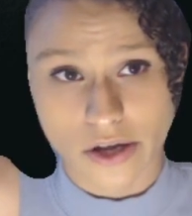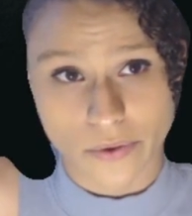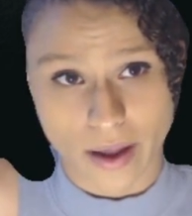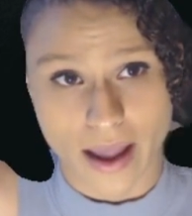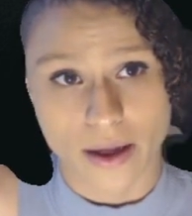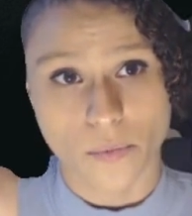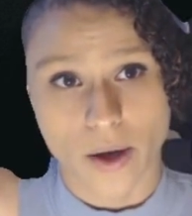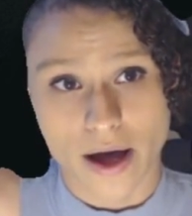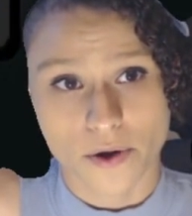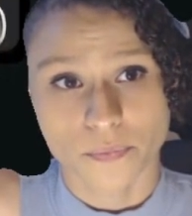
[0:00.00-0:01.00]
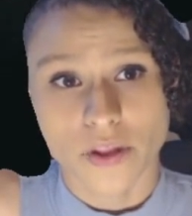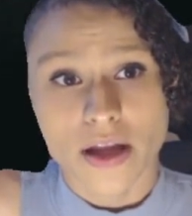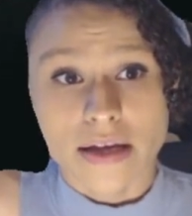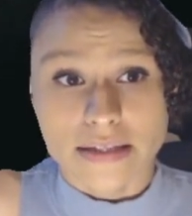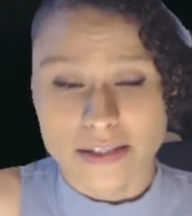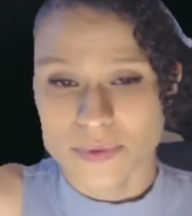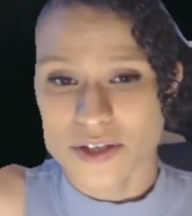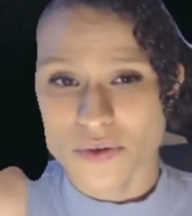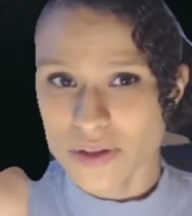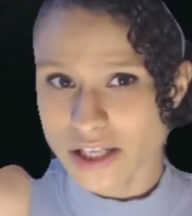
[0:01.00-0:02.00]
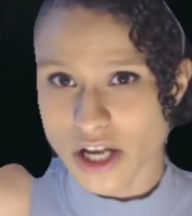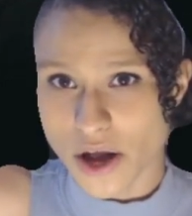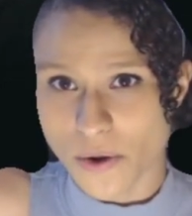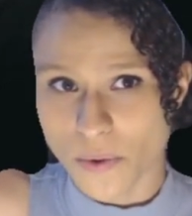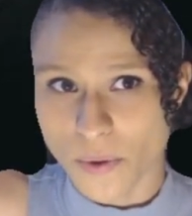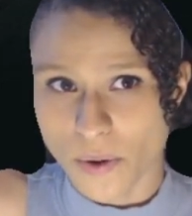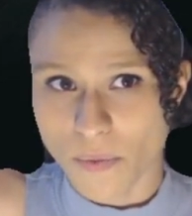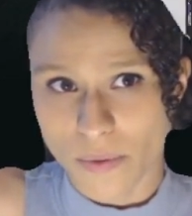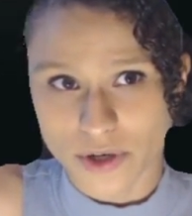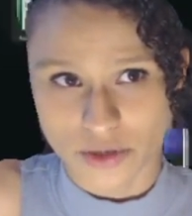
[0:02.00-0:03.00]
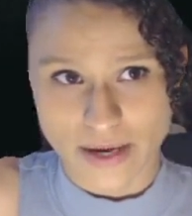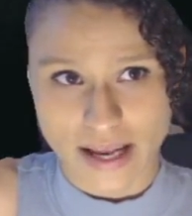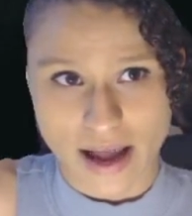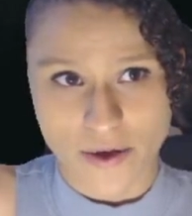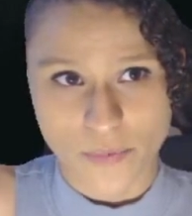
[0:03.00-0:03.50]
Okay, well, since we don't really know what we're doing yet,